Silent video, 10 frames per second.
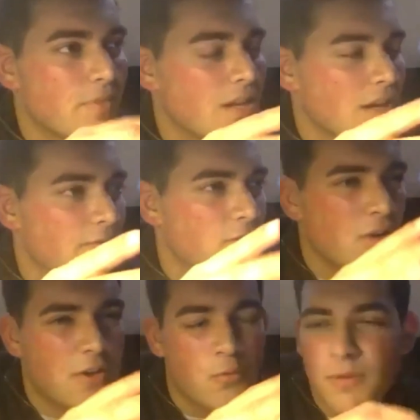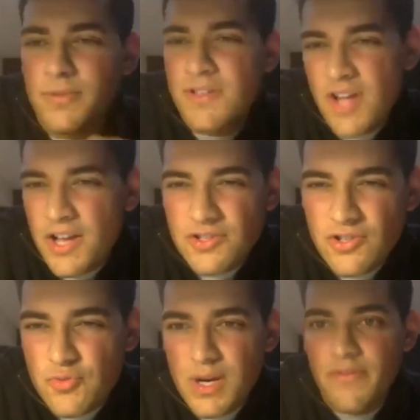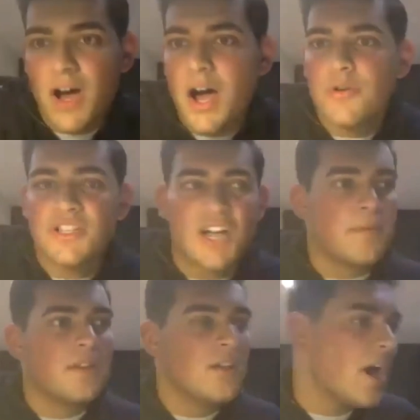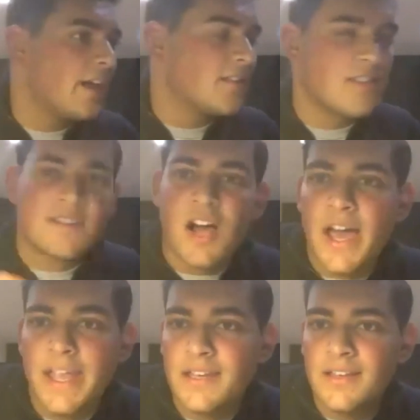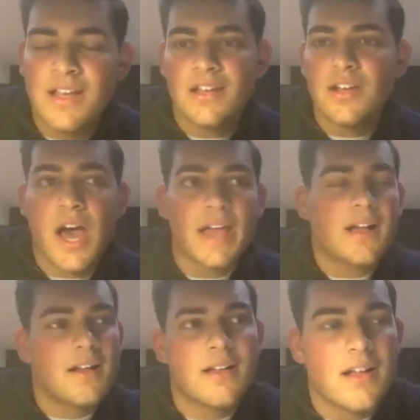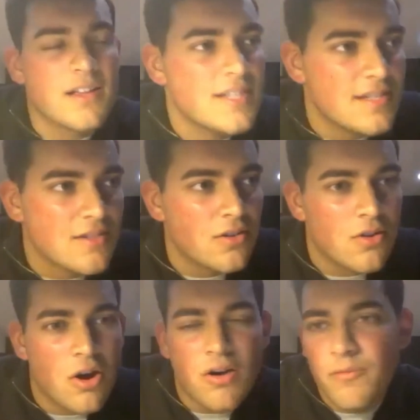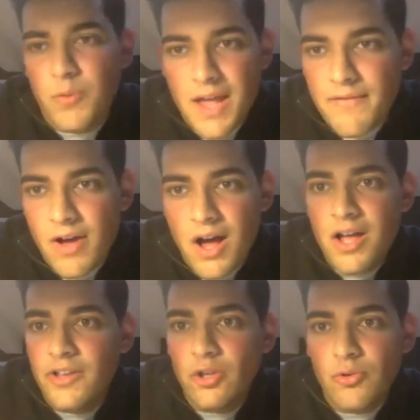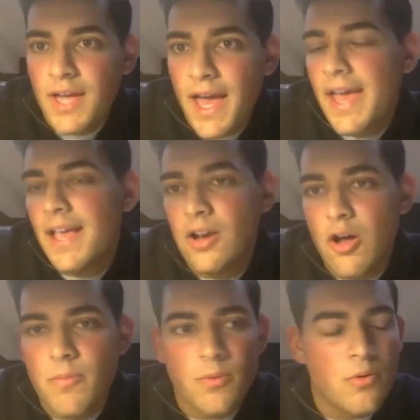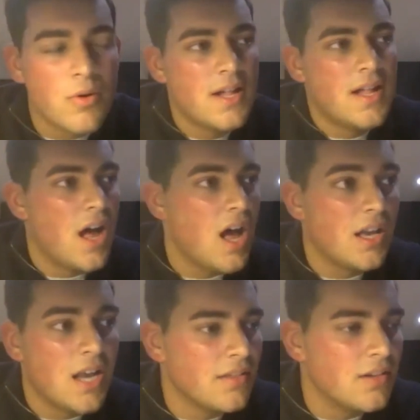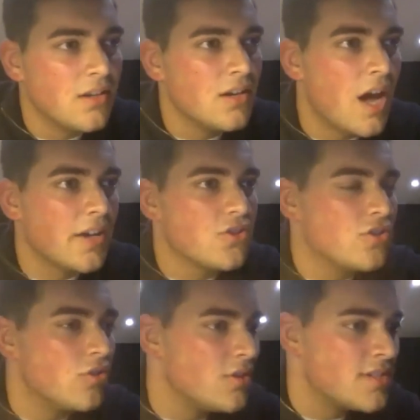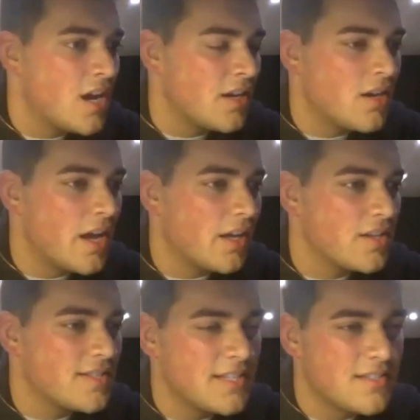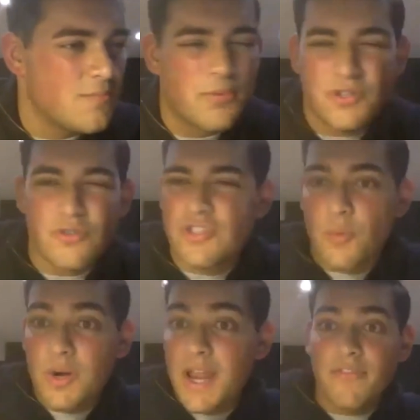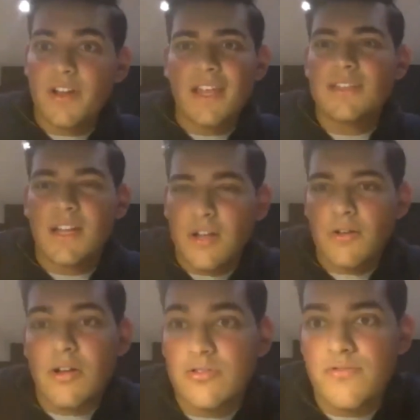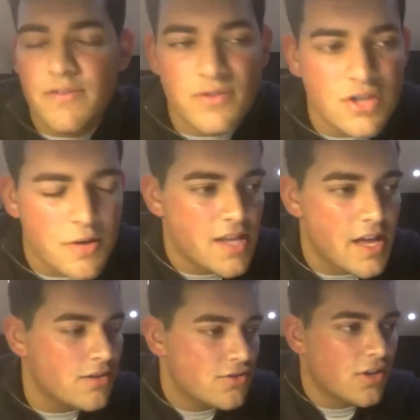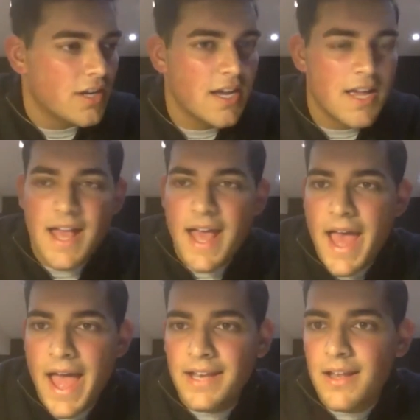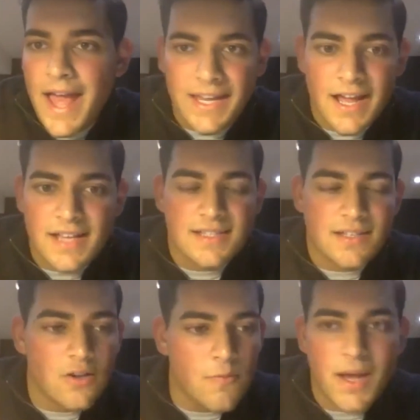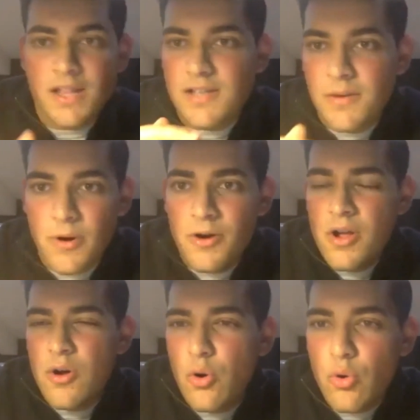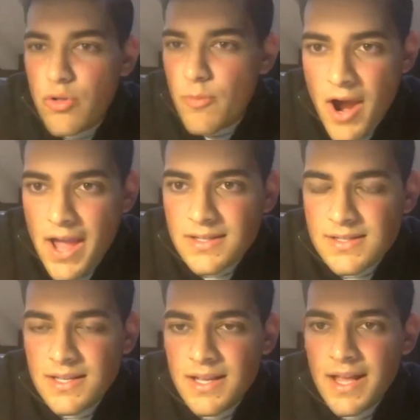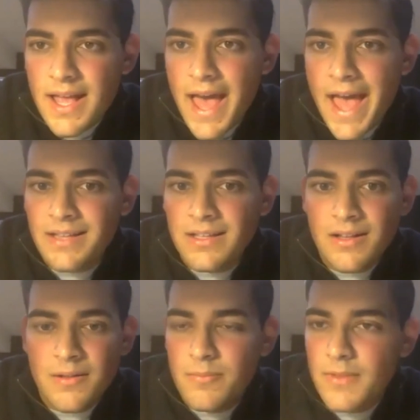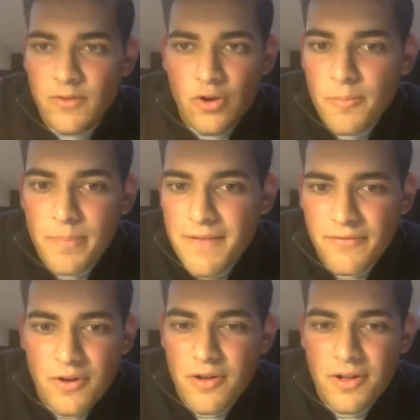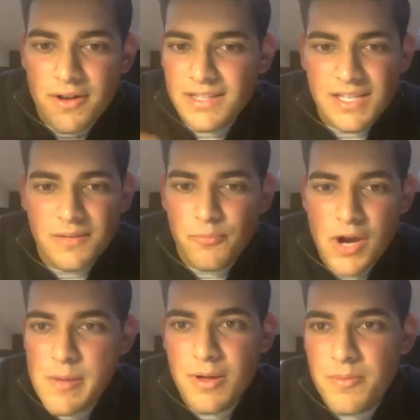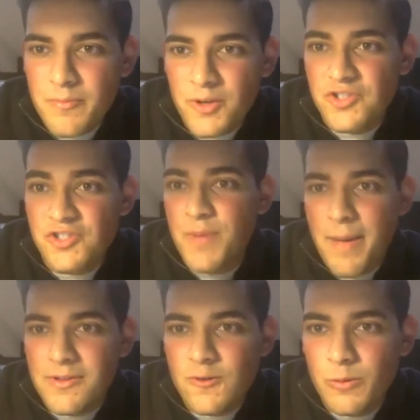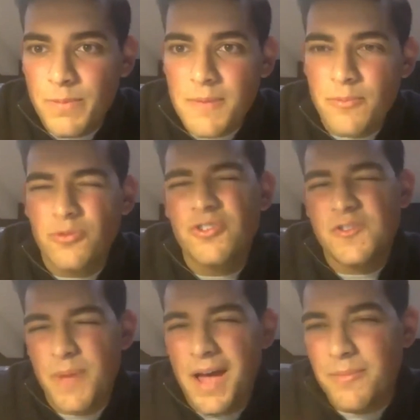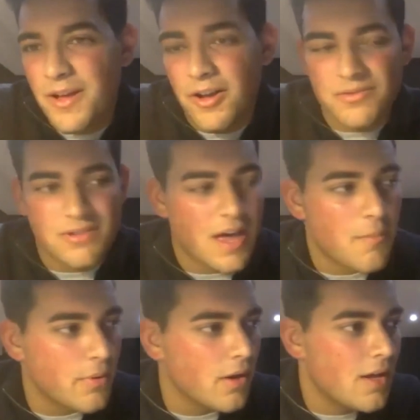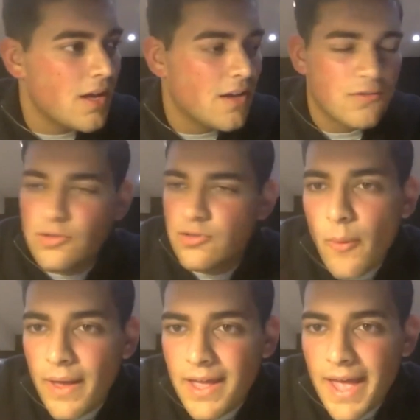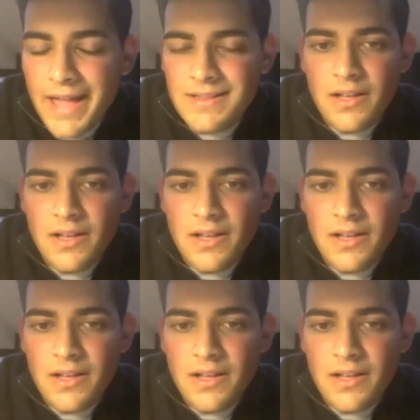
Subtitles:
if you're like want to design shoes, whatever, I would type in Nike design, Nike assistant of whatever, UK, global, London, Nike shoe designer, Nike assist producer, whatever it is. I don't know the relevant terms of that industry. And Adidas, New Balance, Umbro, all the brands. And if you've got to pay for LinkedIn premium because you're spamming too many people, not spam, I'll go into that, but do it and